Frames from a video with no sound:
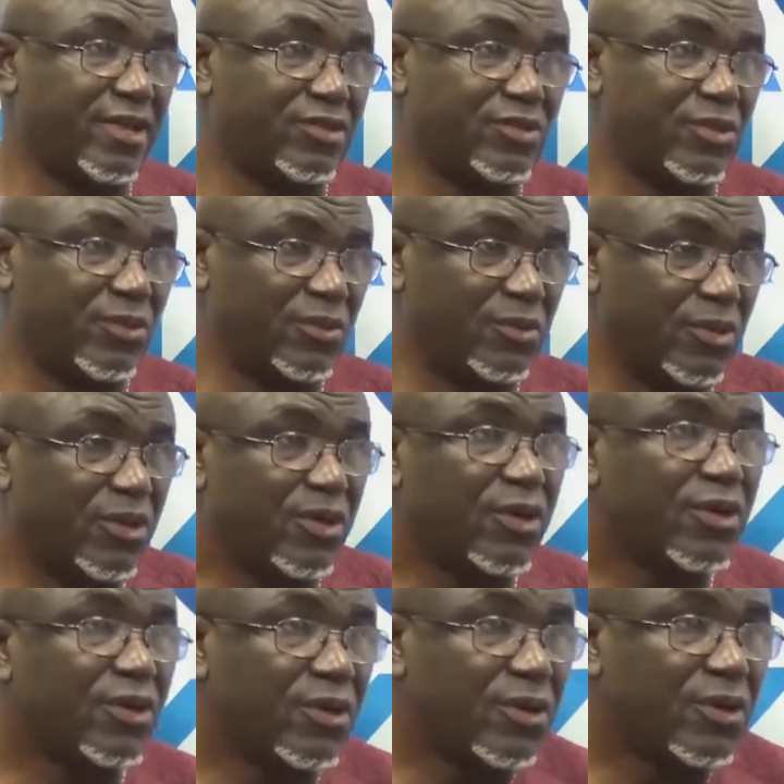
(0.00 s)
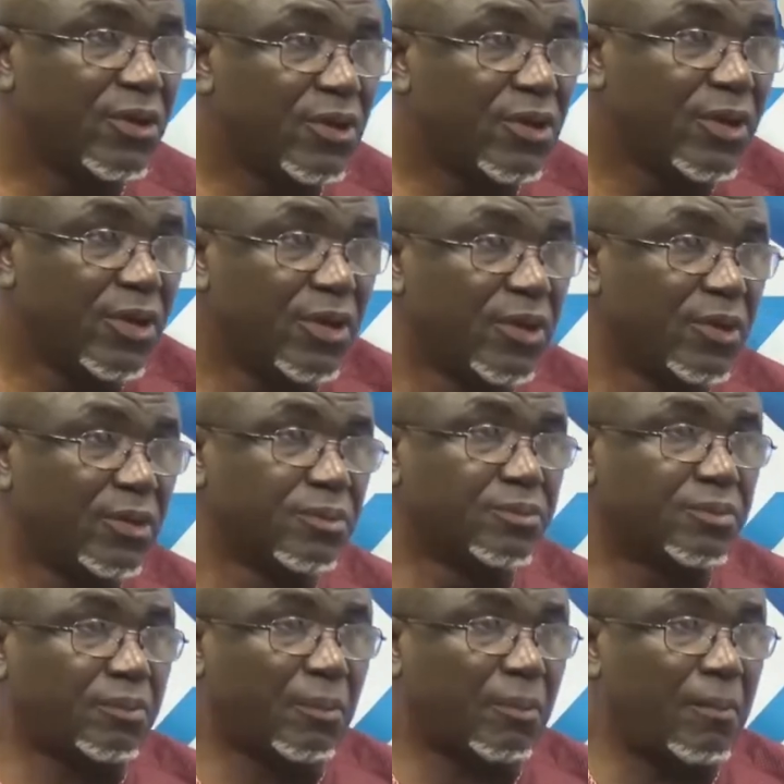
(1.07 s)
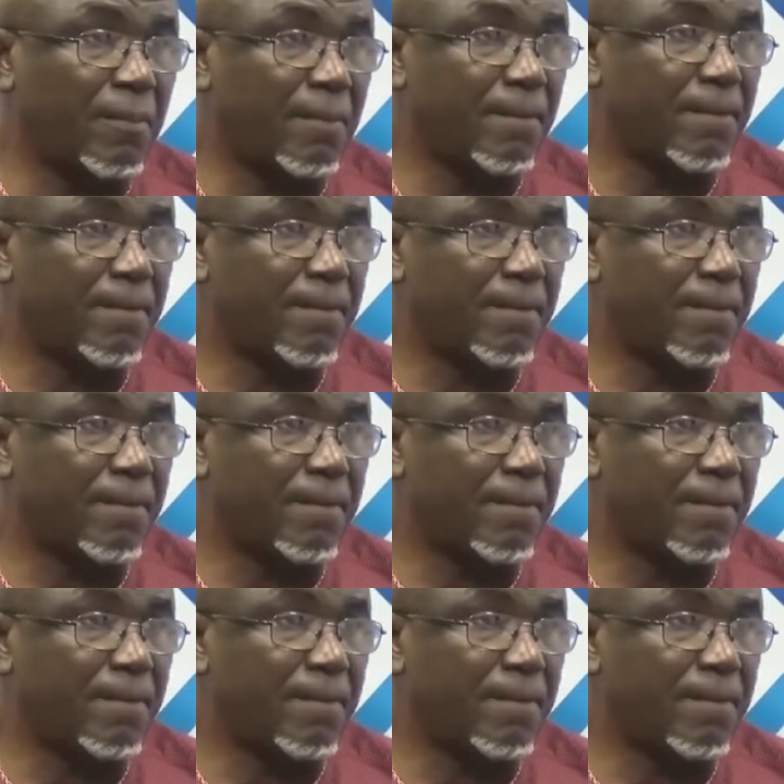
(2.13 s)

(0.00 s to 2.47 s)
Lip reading: Yes, so, we feed into a lot of projects.